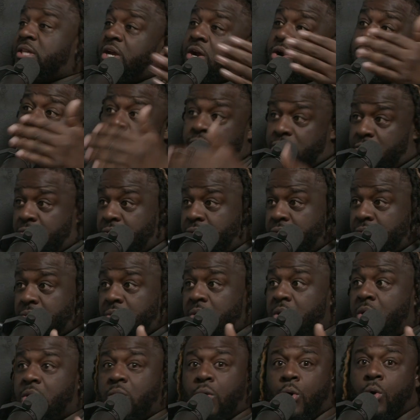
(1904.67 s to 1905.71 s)
their dude
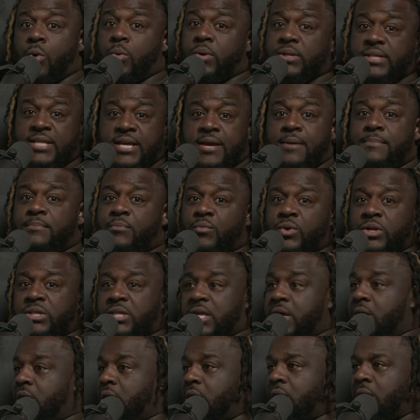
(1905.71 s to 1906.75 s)
or with them with
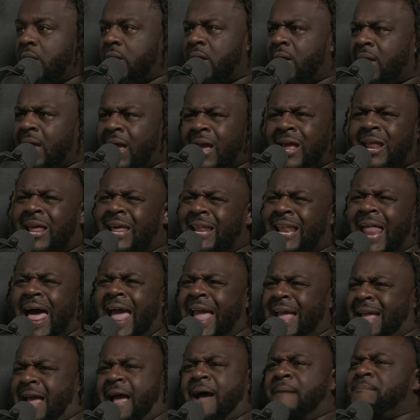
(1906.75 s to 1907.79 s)
their and
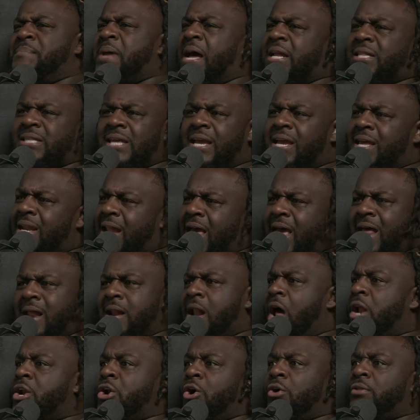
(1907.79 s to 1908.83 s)
like I'm not thinking that
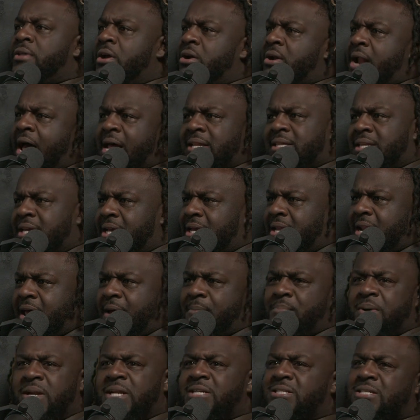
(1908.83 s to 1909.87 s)
and I know they're not thinking
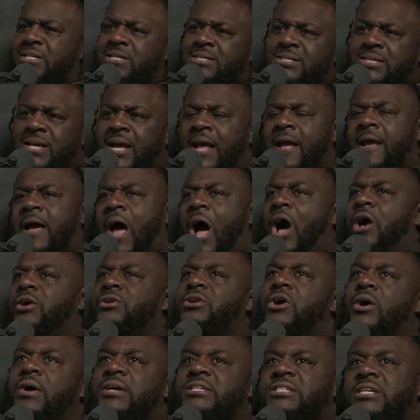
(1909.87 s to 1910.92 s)
that. But it's just I don't
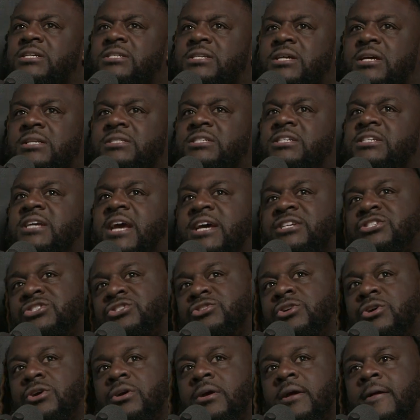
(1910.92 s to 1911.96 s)
know, it's just a
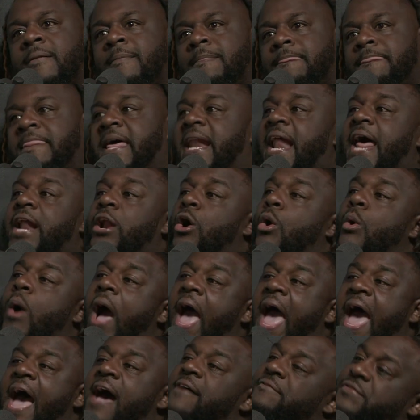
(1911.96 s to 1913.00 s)
gesture that I don't
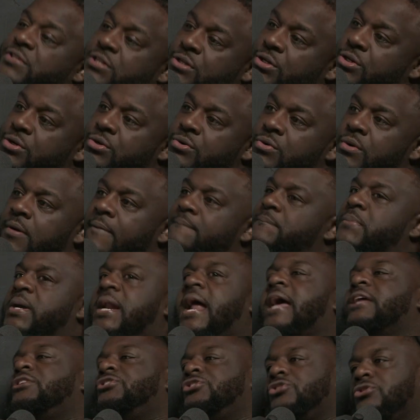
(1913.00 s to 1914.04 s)
have to do, but
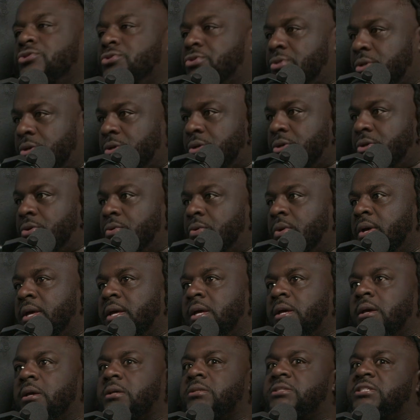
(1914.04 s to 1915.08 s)
I choose to do
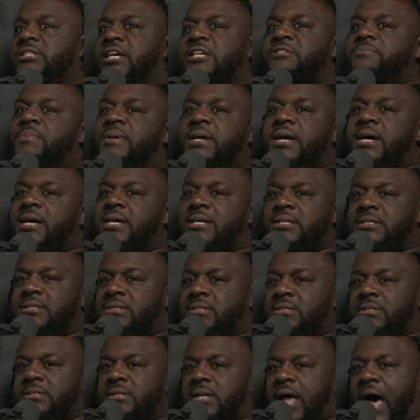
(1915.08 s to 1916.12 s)
just
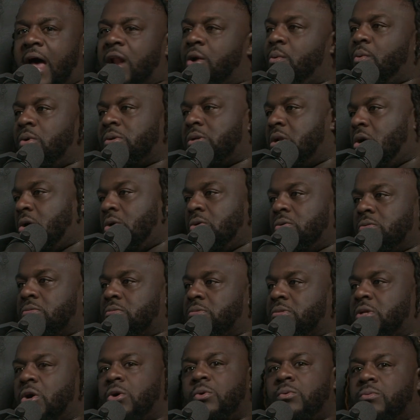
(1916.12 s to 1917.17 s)
because I don't want no
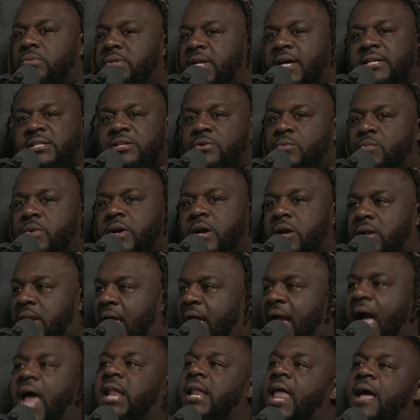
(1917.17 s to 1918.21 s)
no nothing weird.
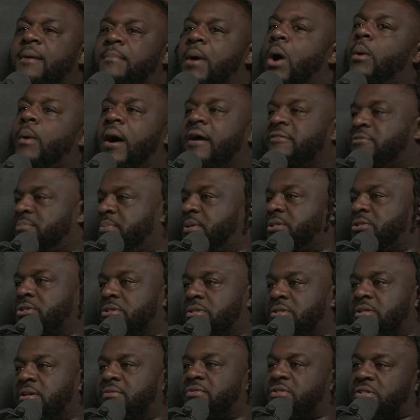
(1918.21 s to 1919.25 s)
Like I like my wife's
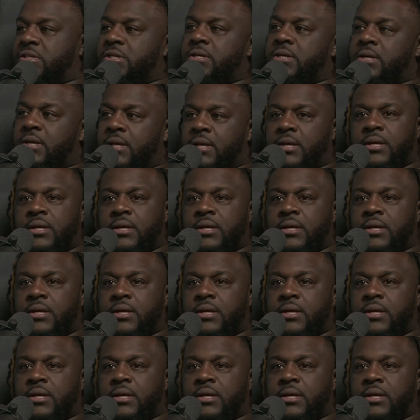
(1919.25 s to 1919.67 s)
pictures. If she